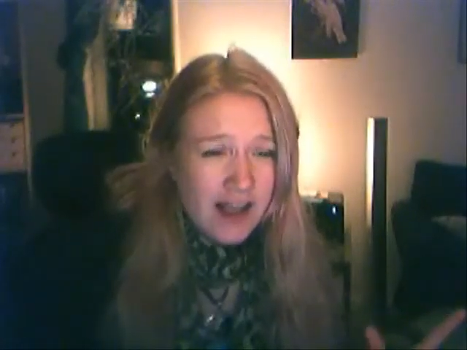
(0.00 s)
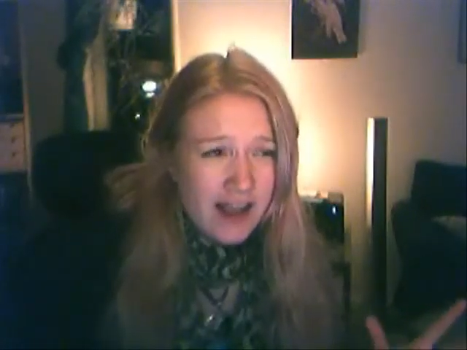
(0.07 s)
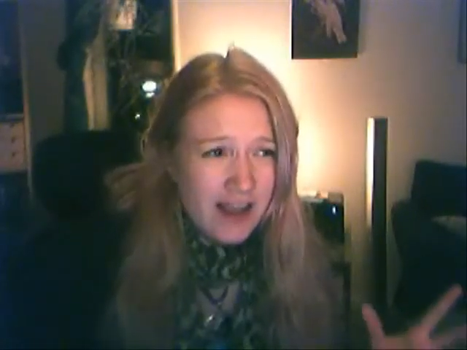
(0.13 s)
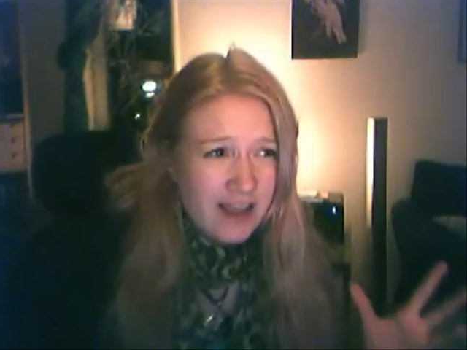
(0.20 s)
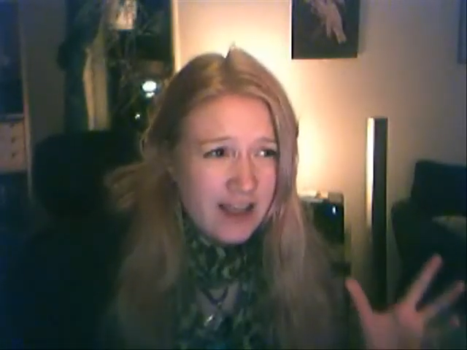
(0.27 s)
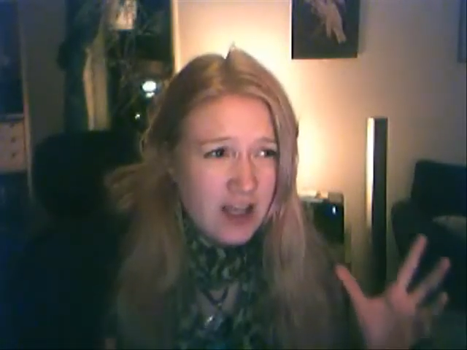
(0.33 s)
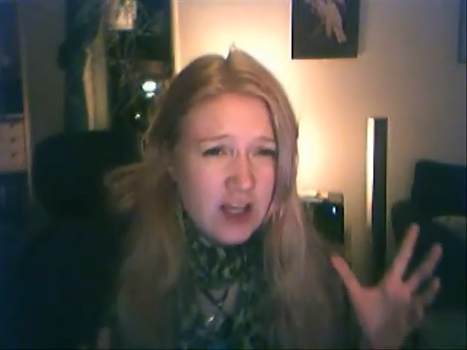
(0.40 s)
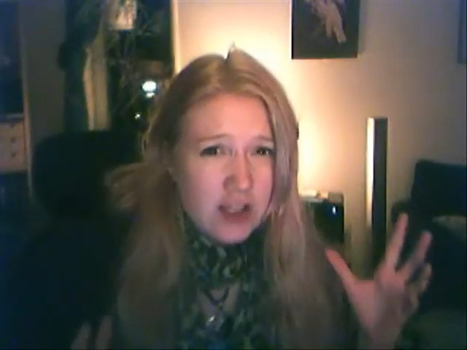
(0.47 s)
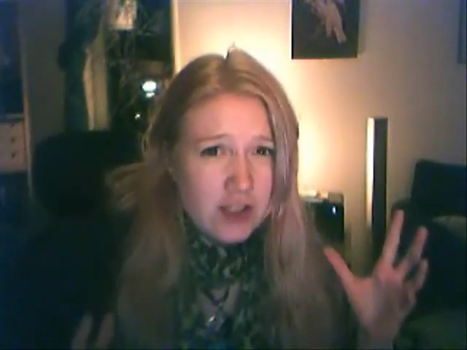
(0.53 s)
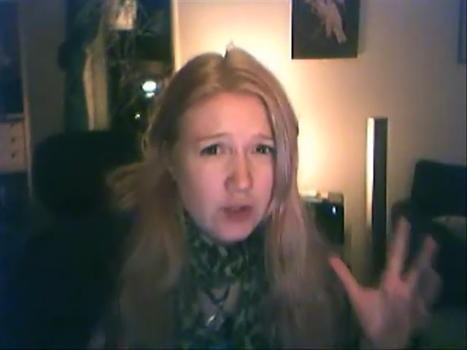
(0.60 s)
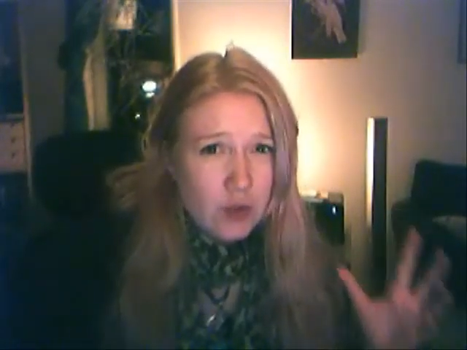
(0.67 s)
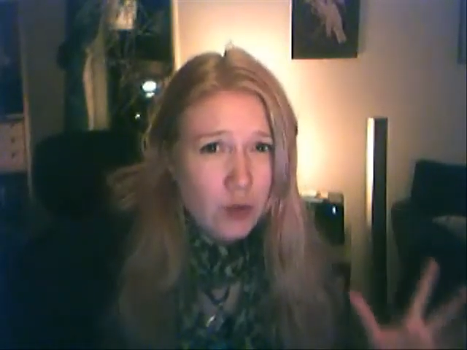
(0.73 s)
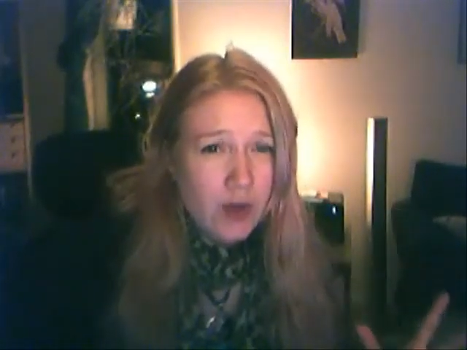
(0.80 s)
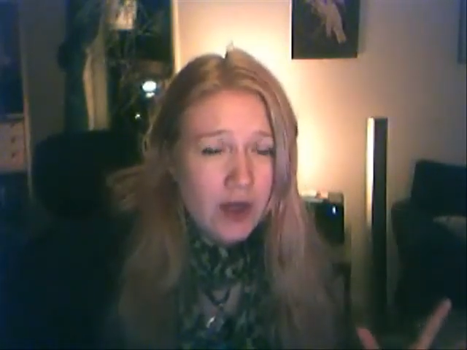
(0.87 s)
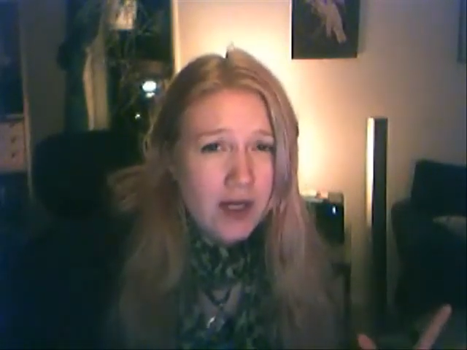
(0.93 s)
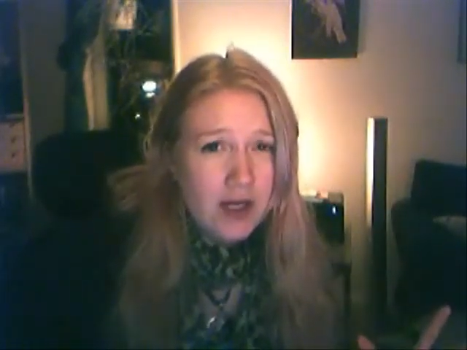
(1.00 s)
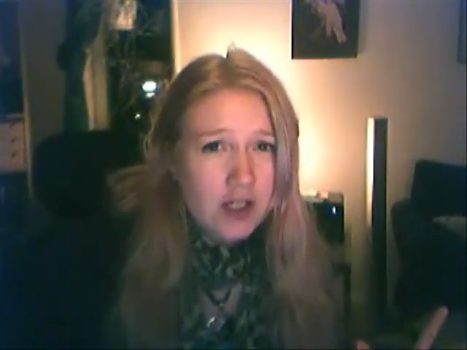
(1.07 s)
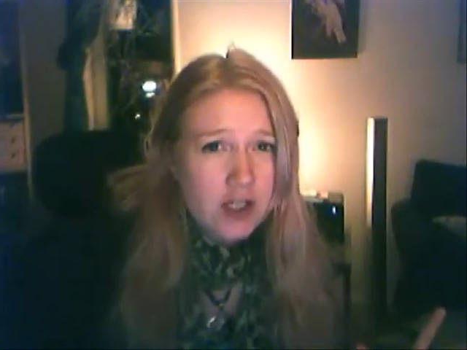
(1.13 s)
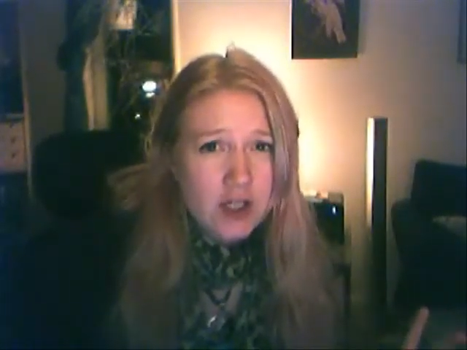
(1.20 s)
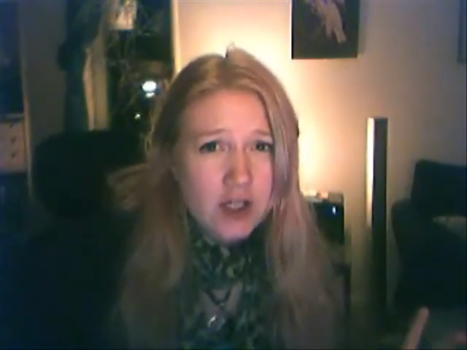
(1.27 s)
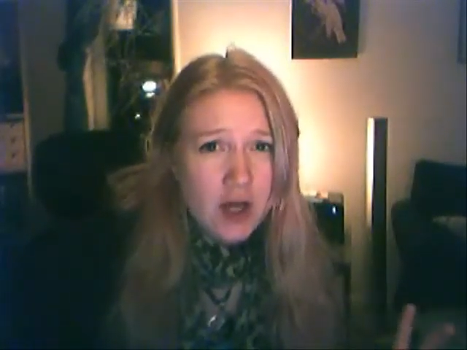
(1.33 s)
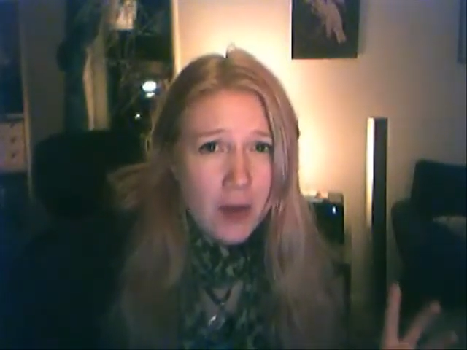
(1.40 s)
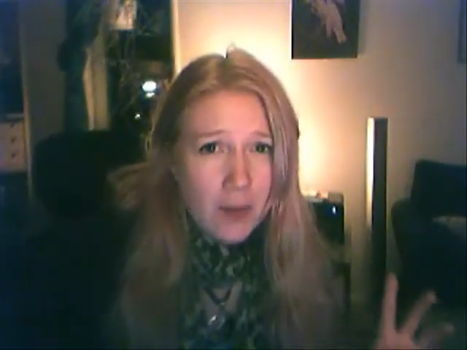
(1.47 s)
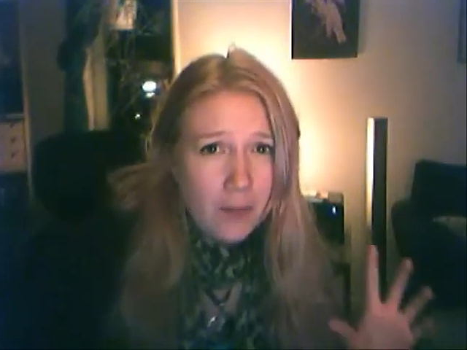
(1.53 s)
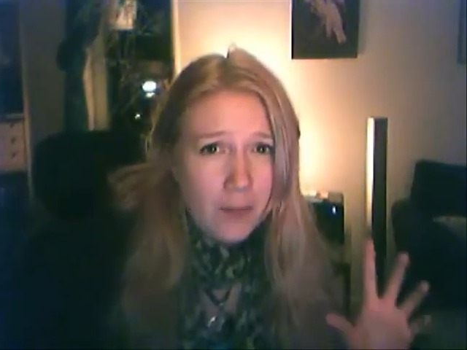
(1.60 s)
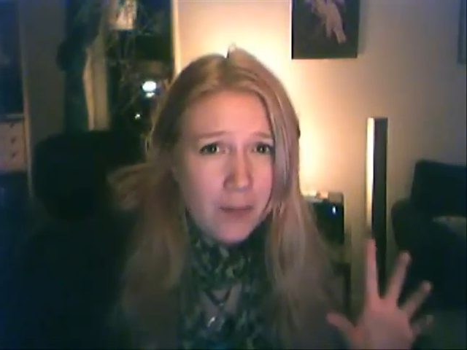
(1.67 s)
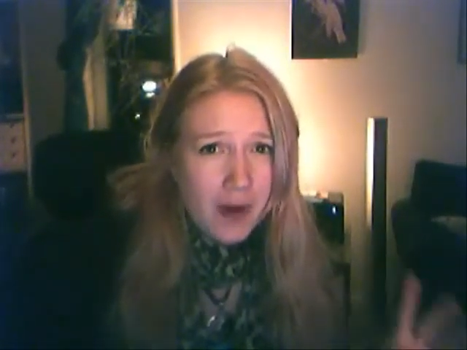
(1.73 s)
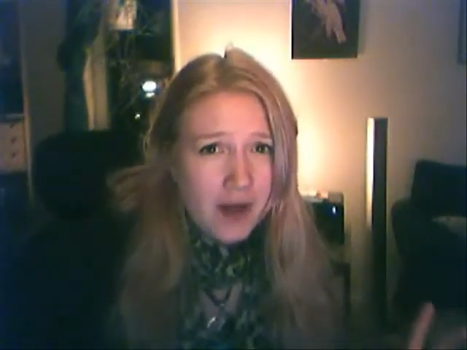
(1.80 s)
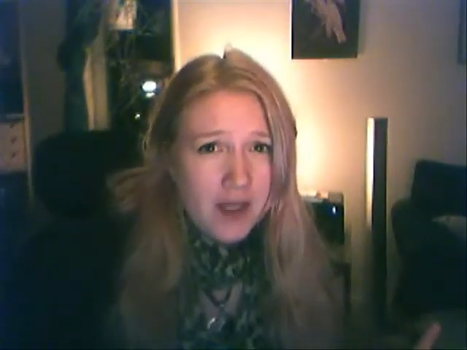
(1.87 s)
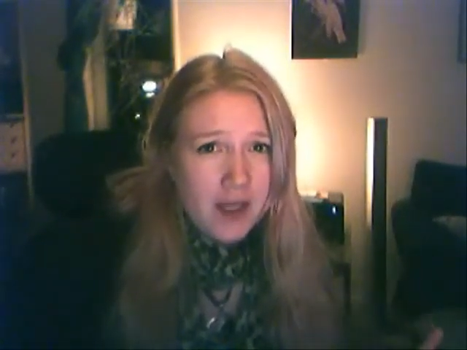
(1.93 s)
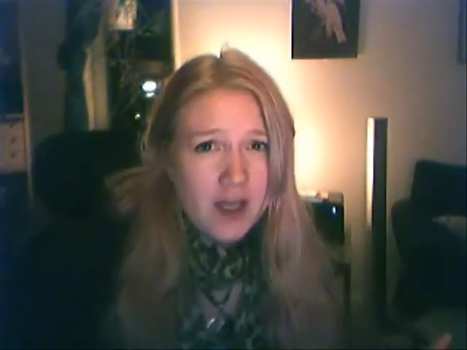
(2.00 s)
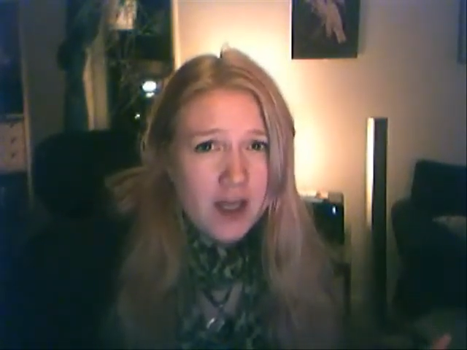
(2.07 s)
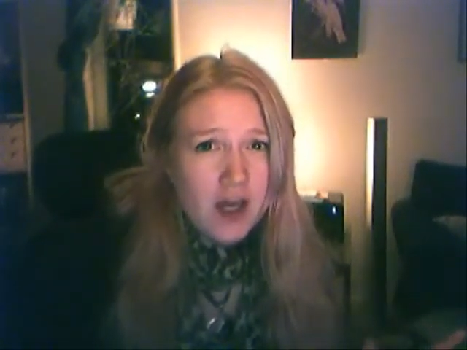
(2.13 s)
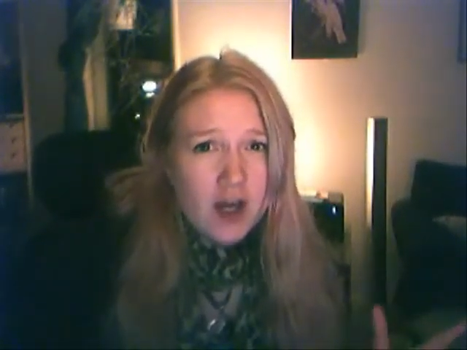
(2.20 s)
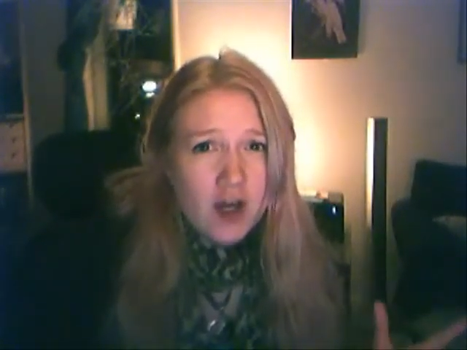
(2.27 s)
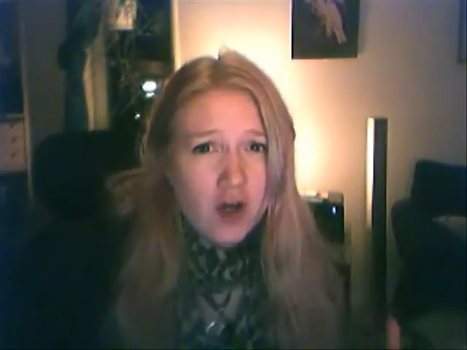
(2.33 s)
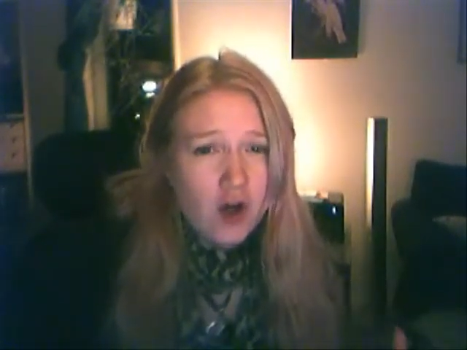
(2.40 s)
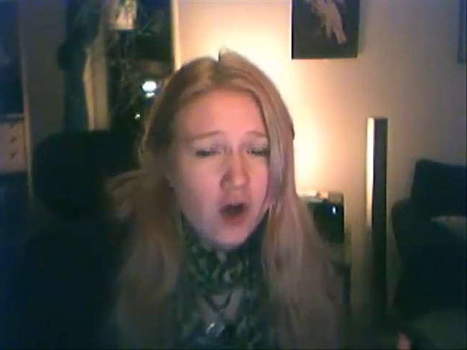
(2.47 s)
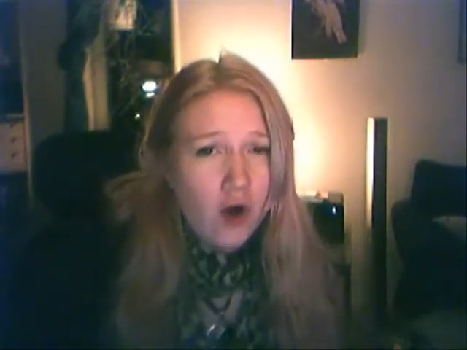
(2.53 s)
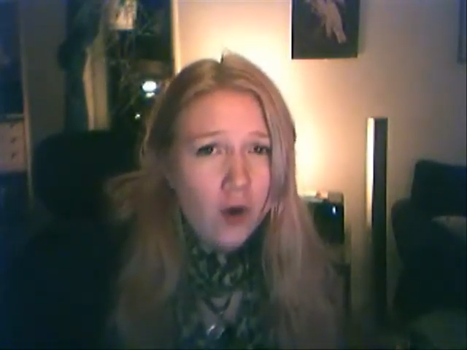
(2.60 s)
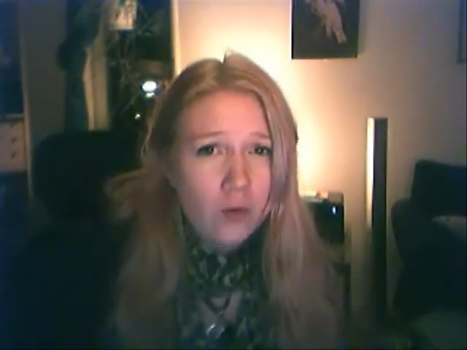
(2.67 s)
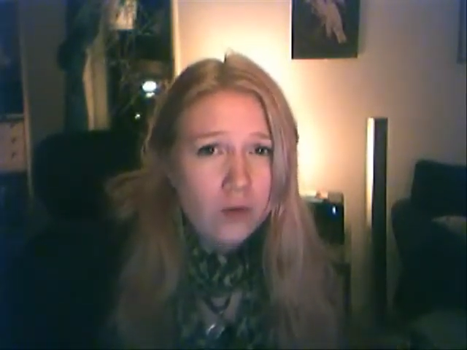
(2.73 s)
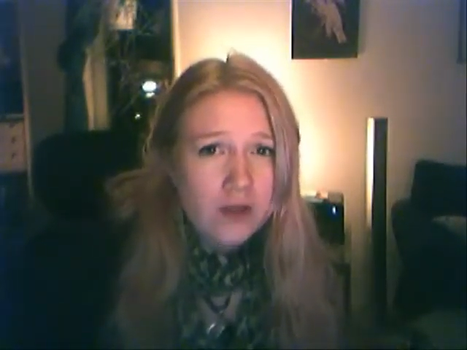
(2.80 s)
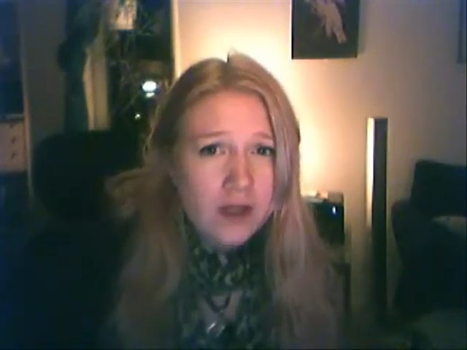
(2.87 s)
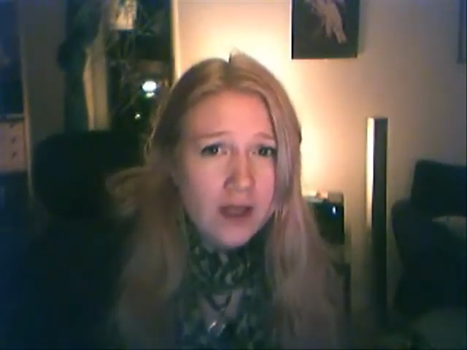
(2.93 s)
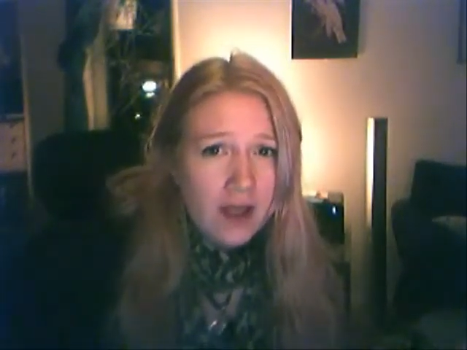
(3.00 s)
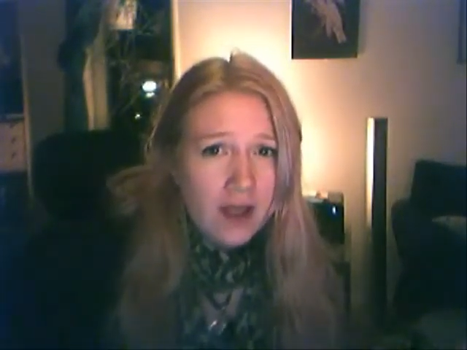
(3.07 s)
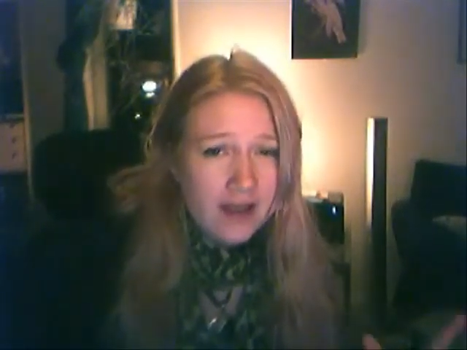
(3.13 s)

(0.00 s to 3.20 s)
like Swedish buggy cold,